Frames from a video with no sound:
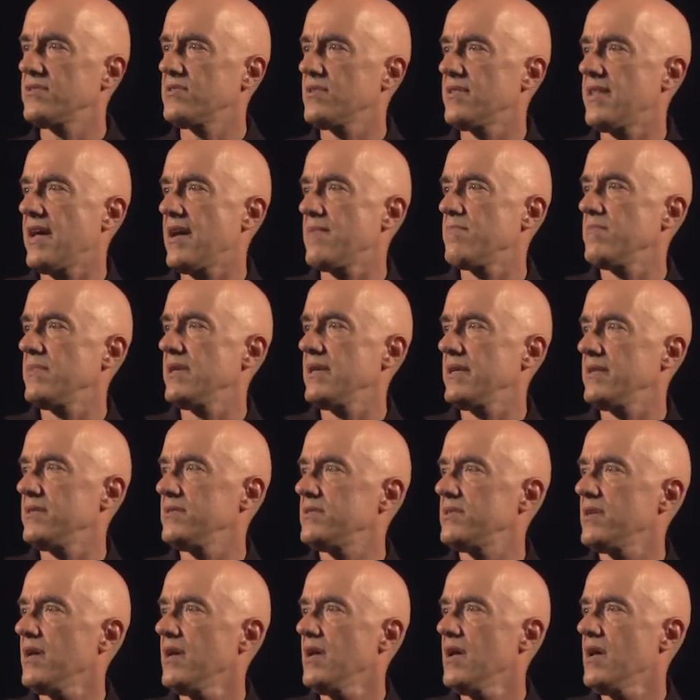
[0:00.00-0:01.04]
So that
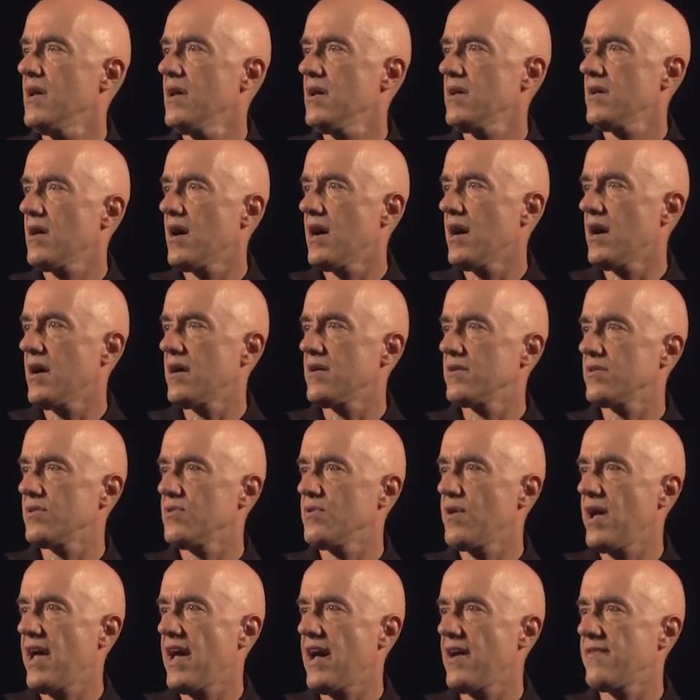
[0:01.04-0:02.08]
means uh,
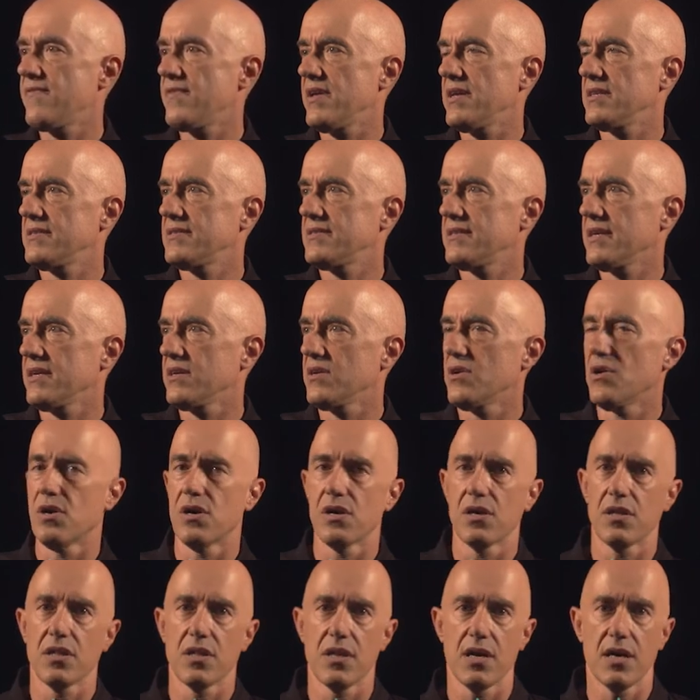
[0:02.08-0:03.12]
you have a
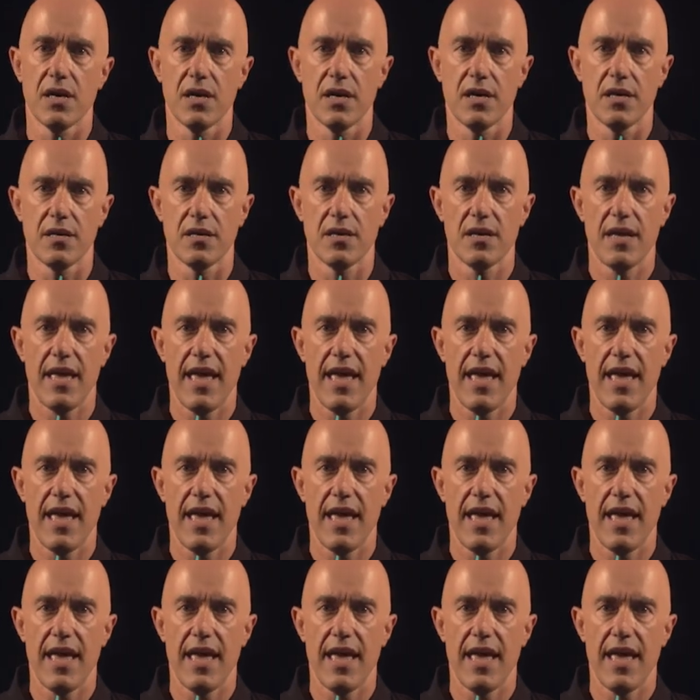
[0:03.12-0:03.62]
single uh,